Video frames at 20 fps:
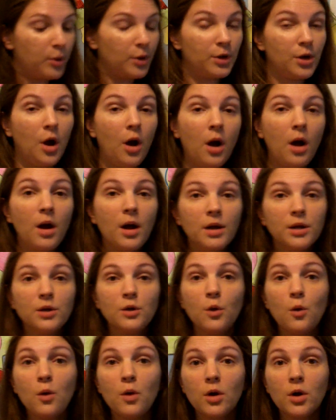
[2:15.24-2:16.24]
put on
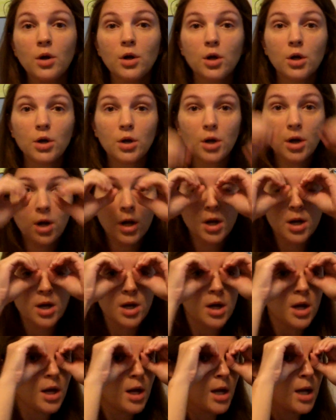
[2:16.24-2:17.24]
your
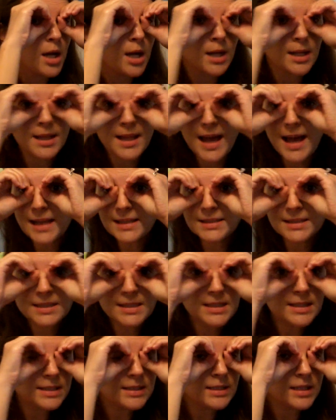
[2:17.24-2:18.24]

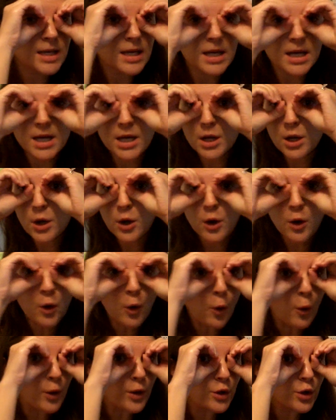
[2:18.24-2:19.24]
glasses
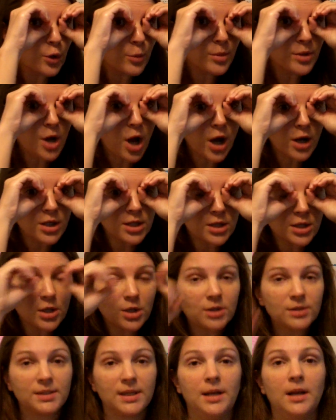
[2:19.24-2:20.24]
or your
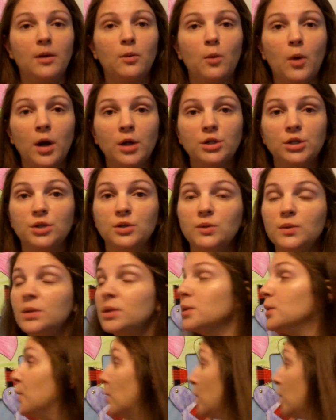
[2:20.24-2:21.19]
binoculars and I want you to